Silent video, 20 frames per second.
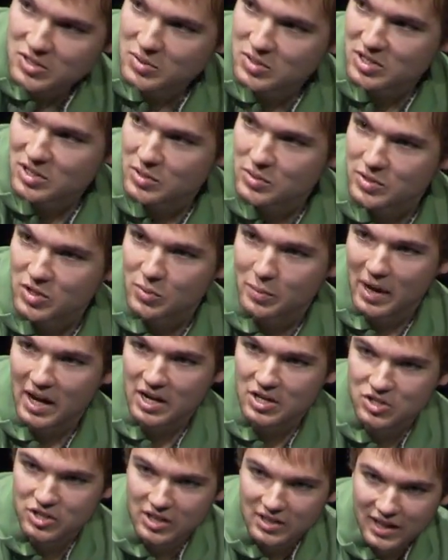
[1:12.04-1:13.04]
you do, you
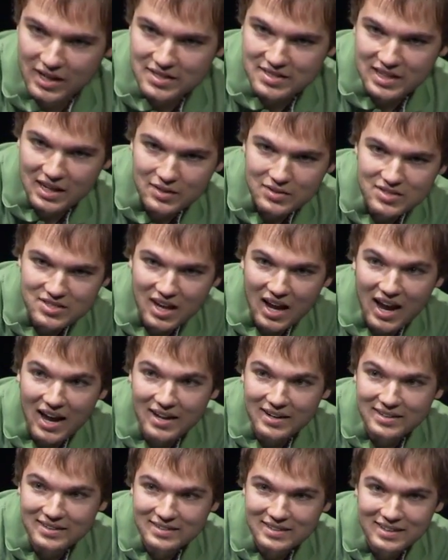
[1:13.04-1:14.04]
manage a glance
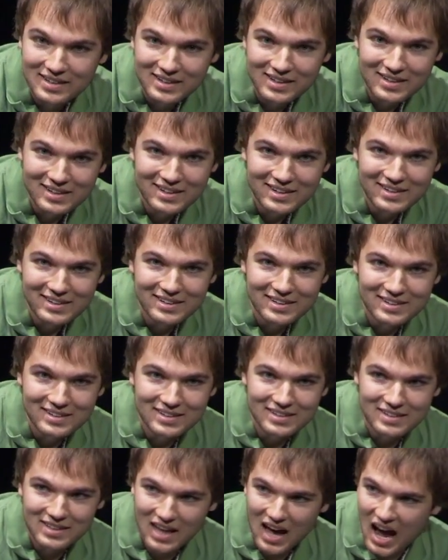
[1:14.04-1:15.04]
outside.
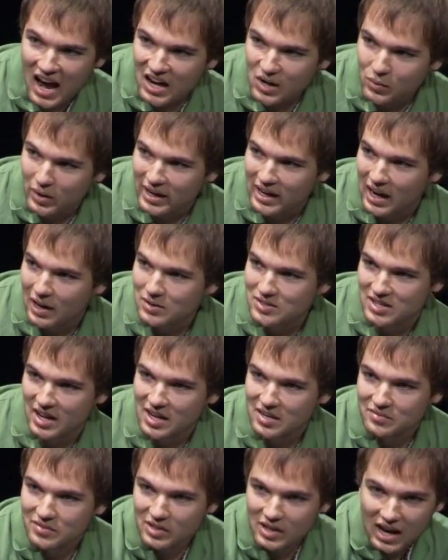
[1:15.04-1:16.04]
The highway
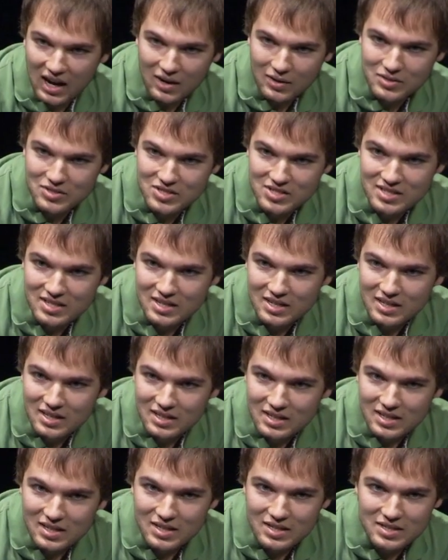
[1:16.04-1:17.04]
outside of your house
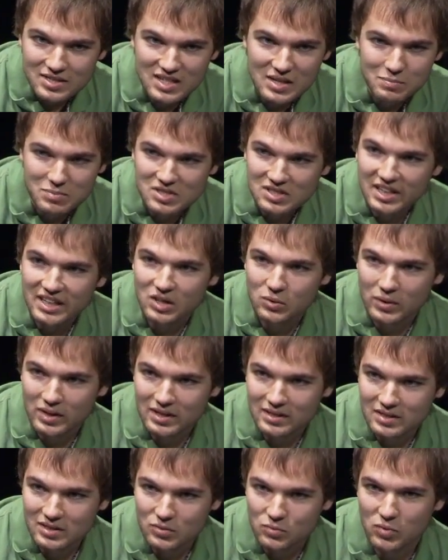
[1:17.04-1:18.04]
seems
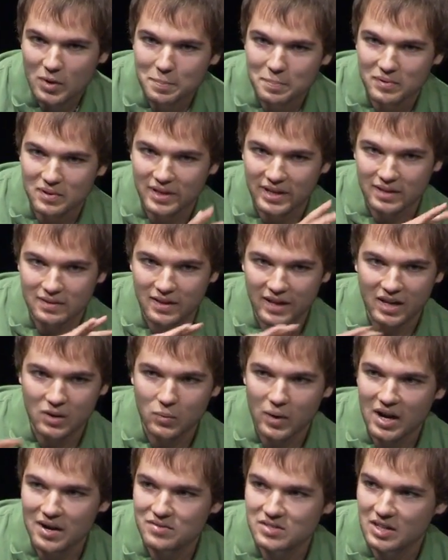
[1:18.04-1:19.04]
liquid, rippling like
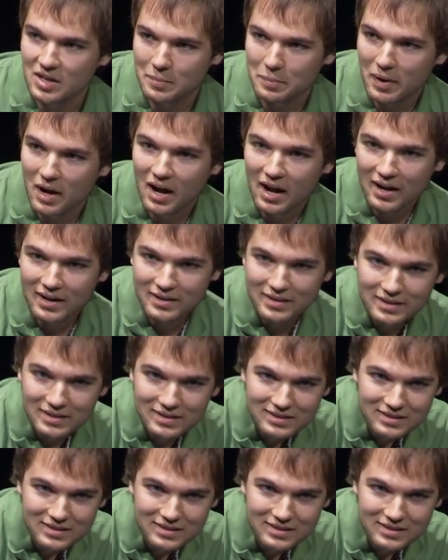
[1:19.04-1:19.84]
waves on a pond.